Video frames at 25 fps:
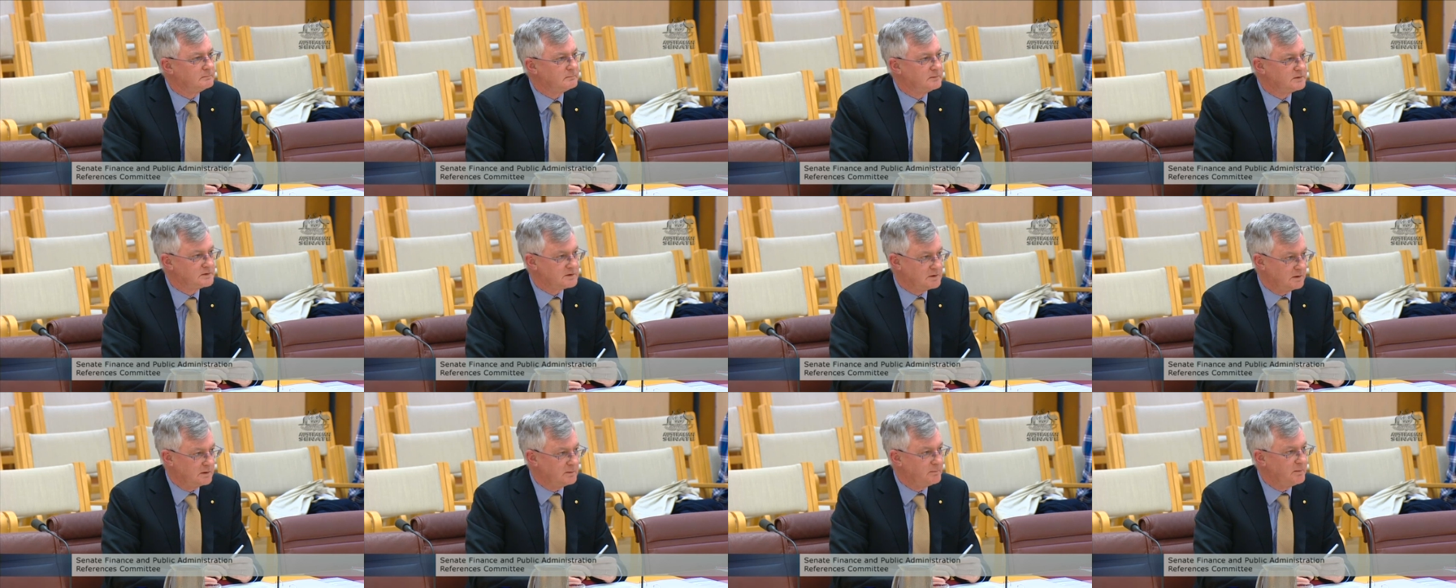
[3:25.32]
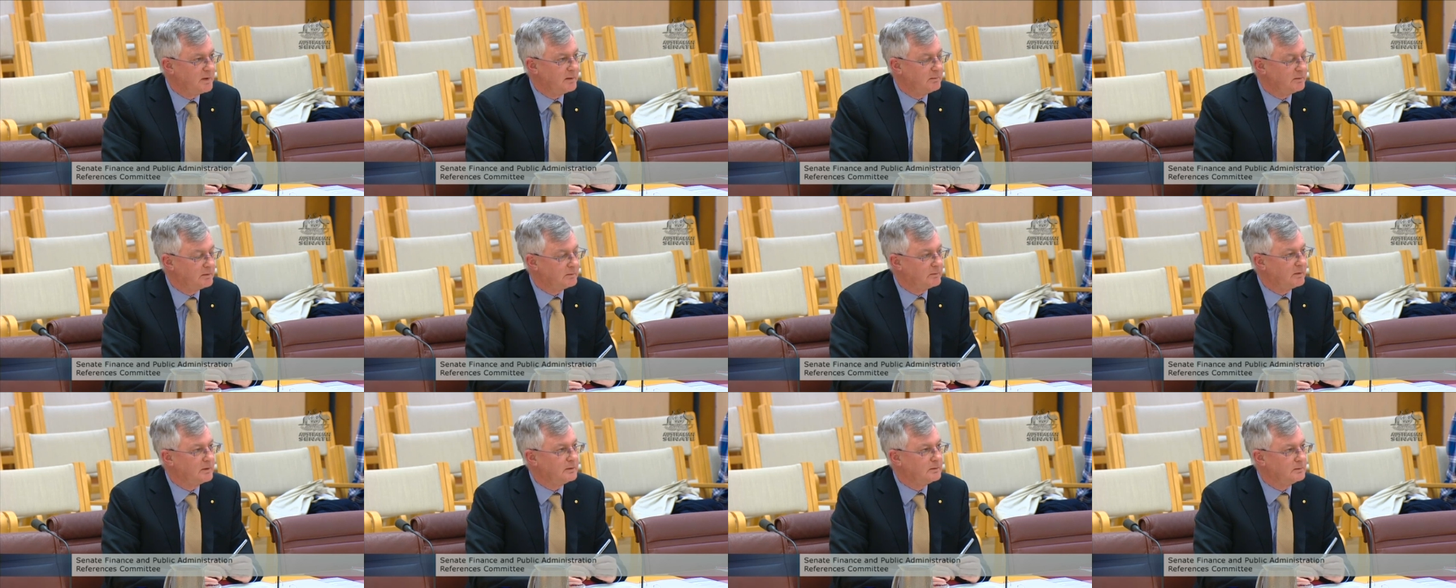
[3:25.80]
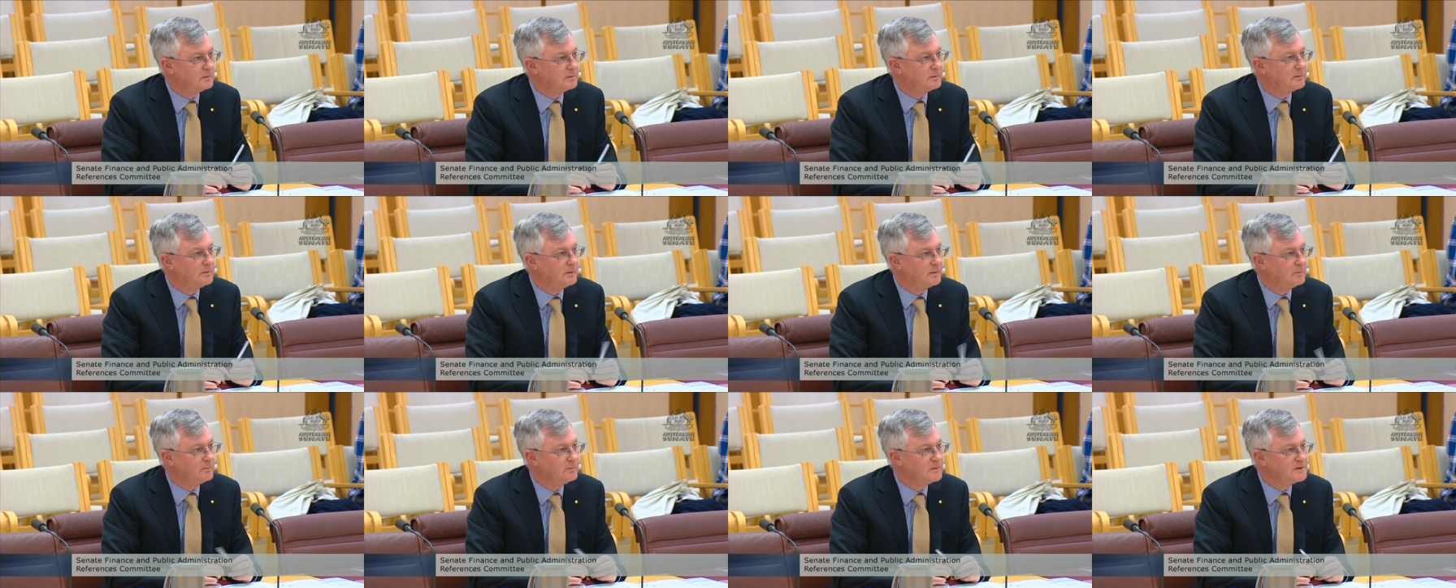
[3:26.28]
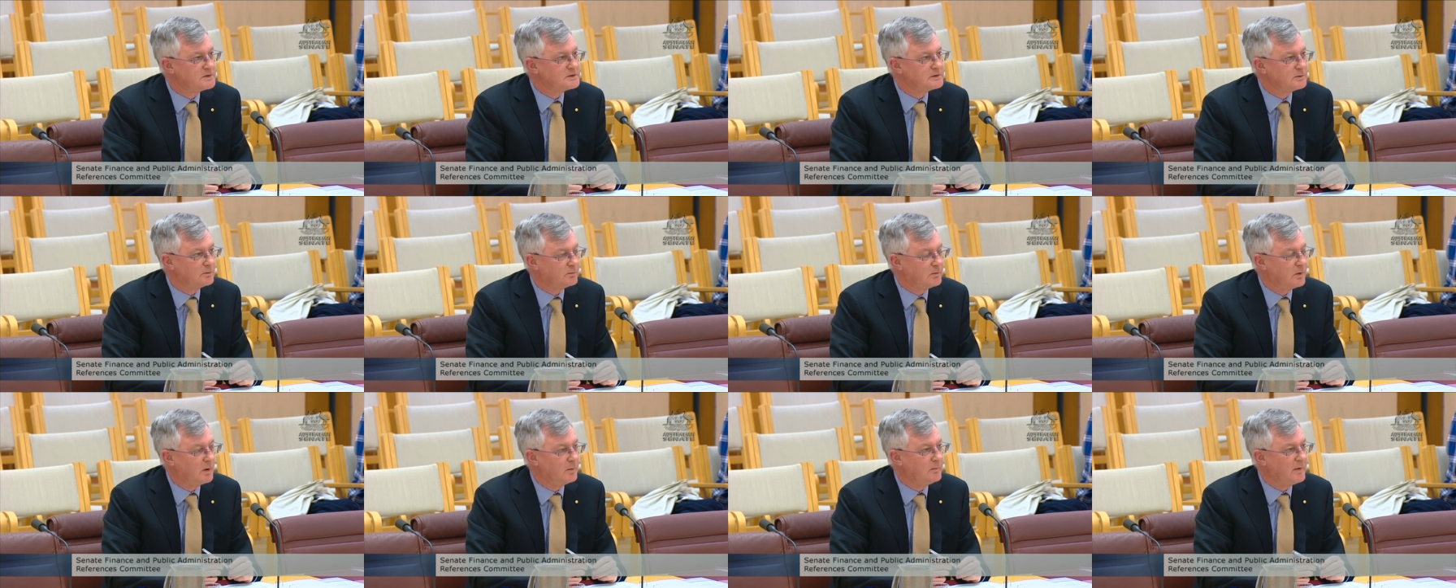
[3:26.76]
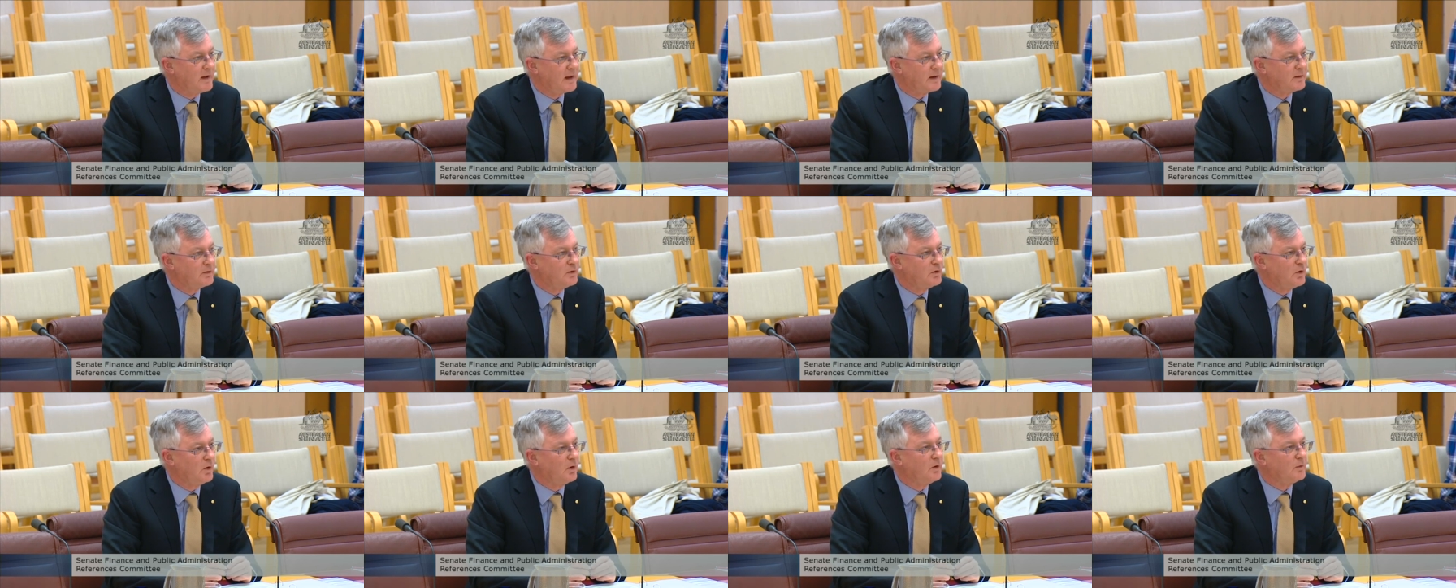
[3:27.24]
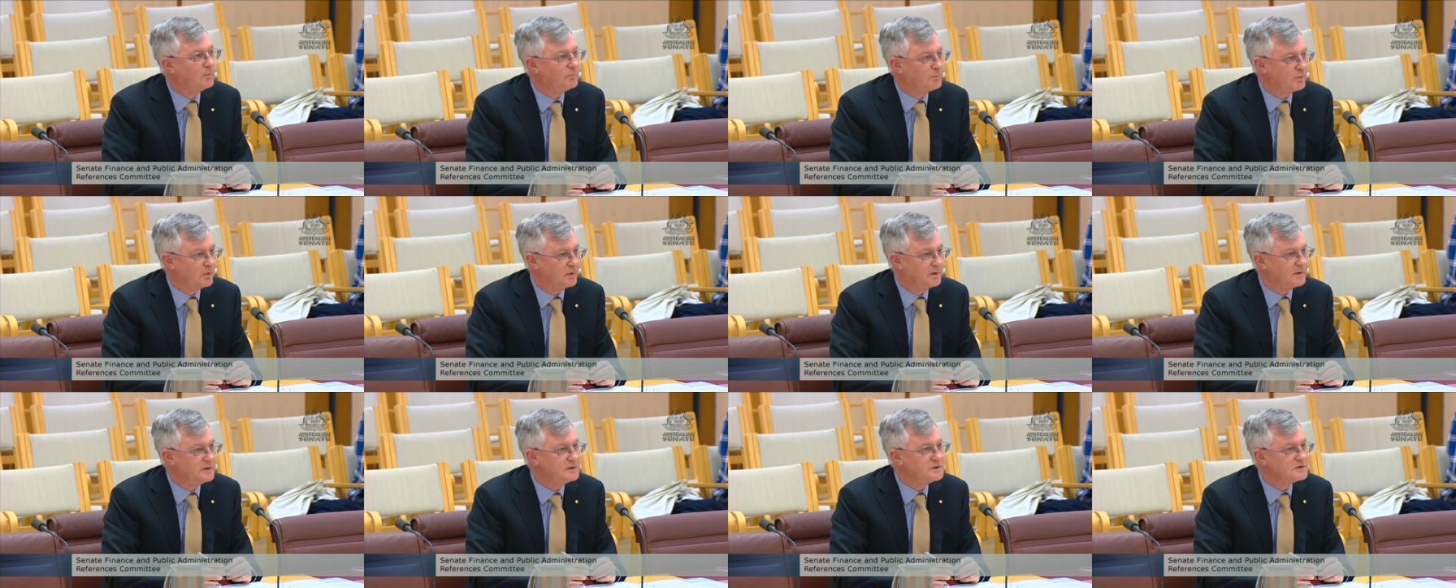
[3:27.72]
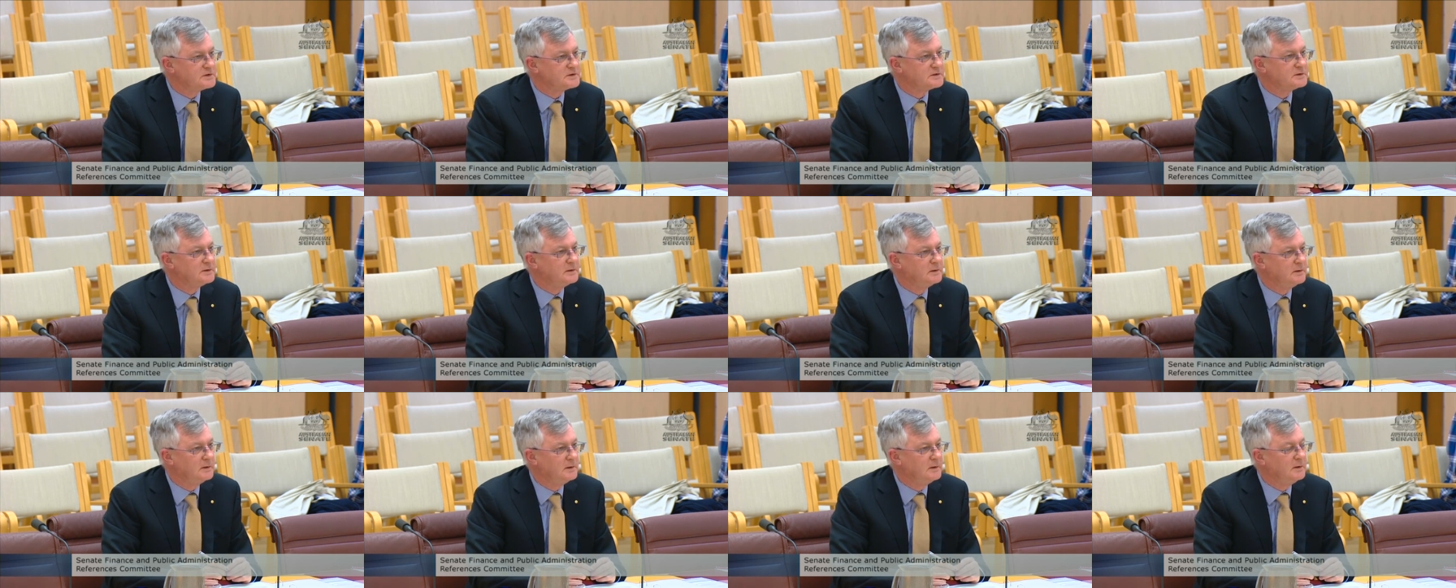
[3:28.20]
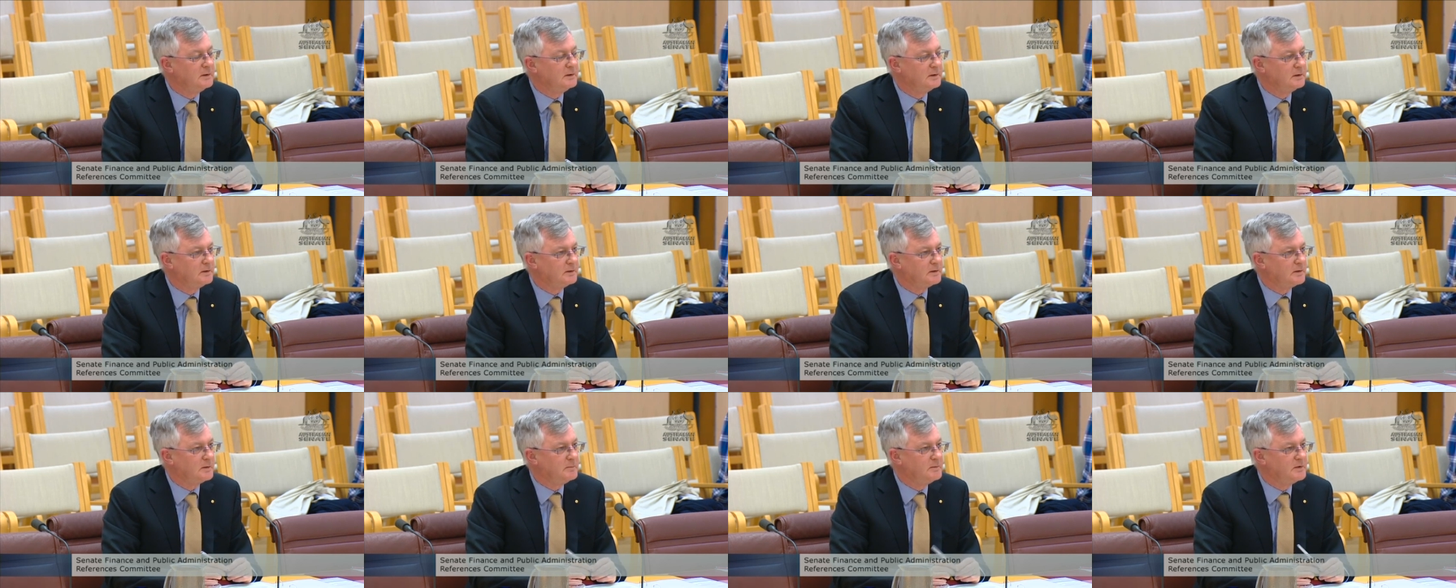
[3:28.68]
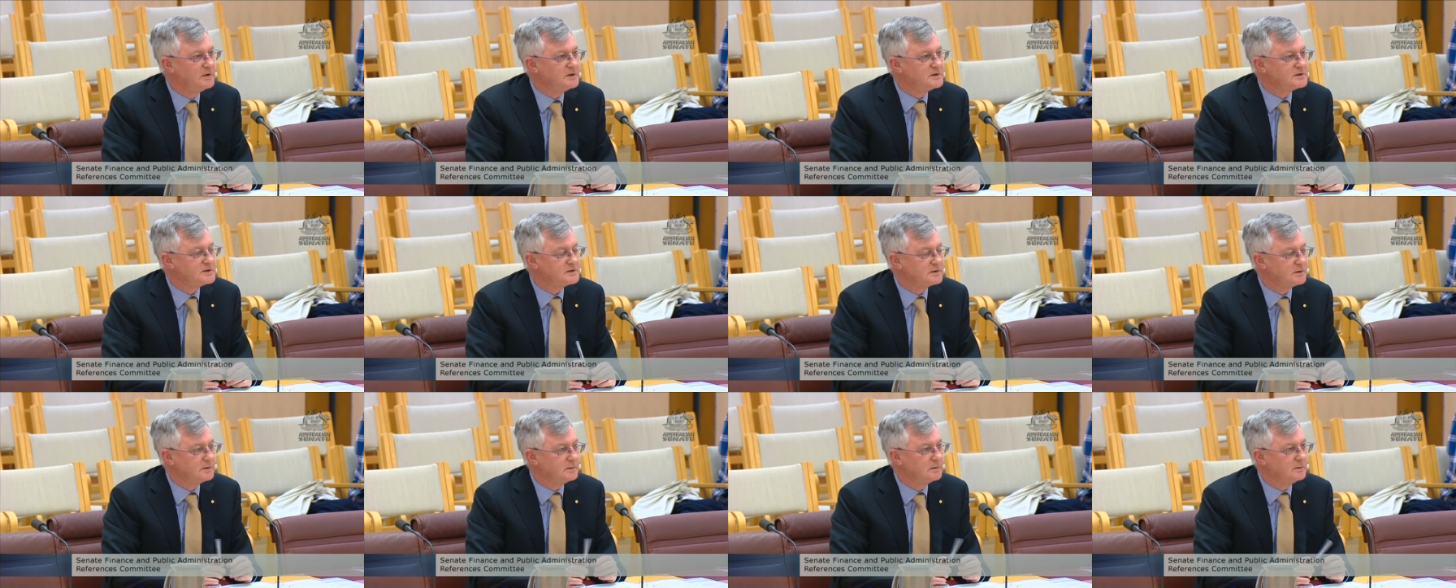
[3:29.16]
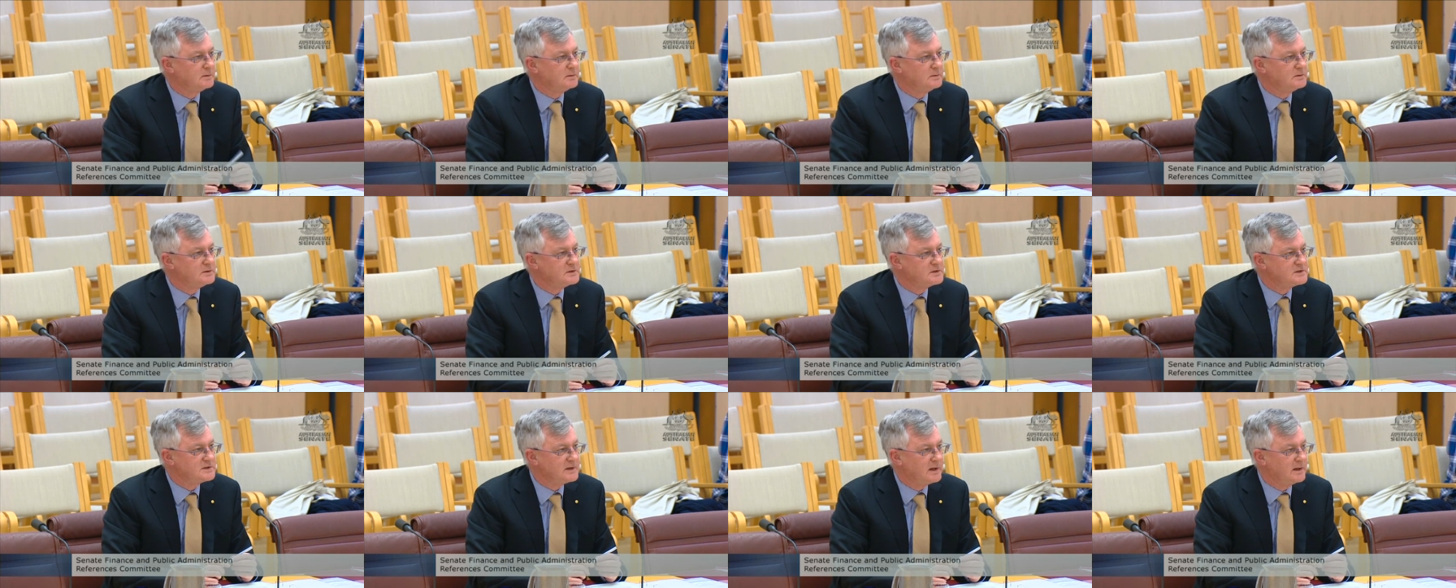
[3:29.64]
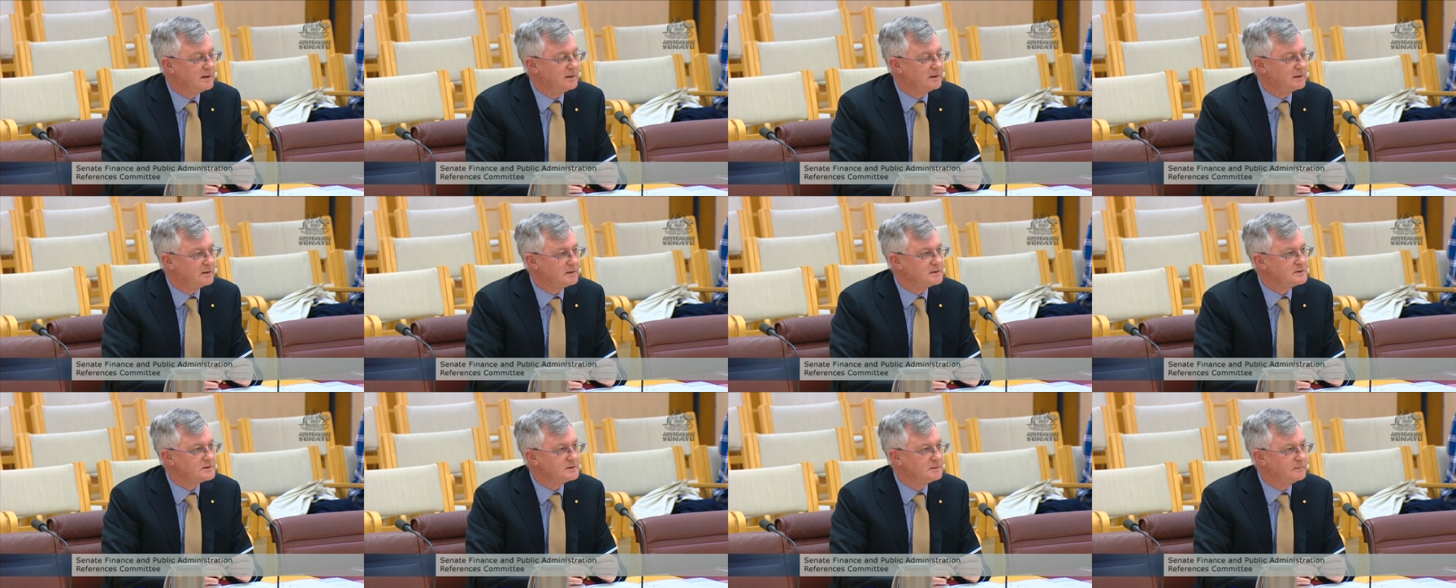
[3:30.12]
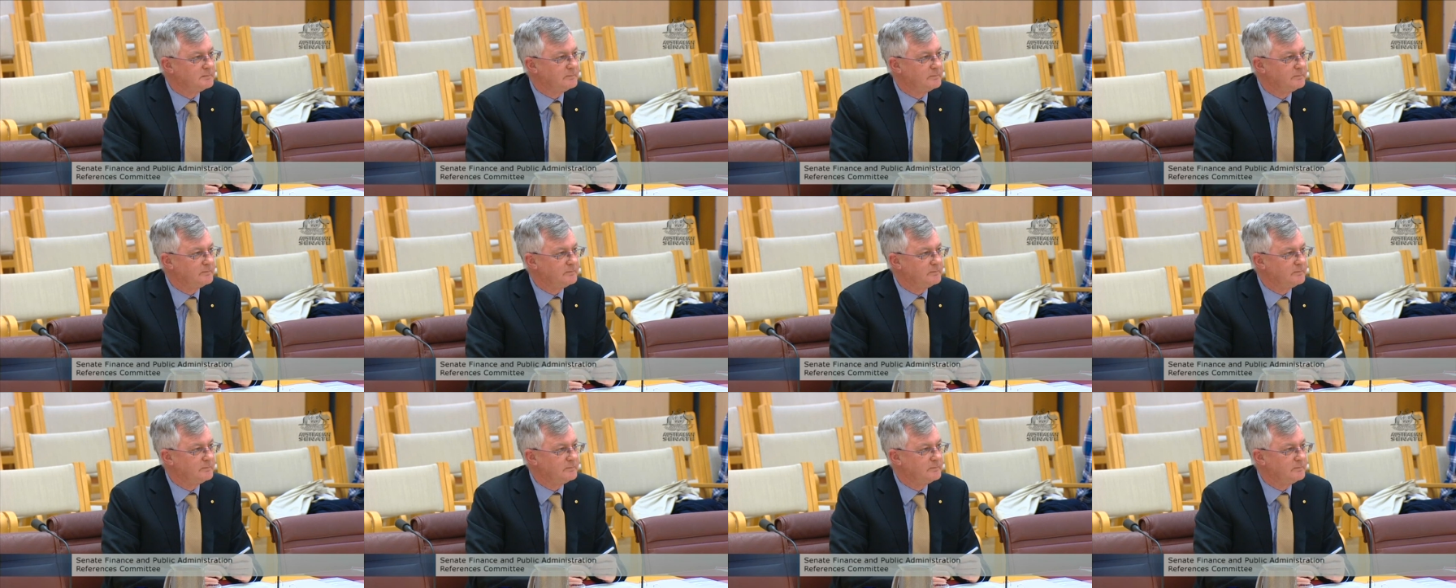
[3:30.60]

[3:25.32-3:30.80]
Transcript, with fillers: It's on the public record that Mr Robb had not breached the ministerial standards.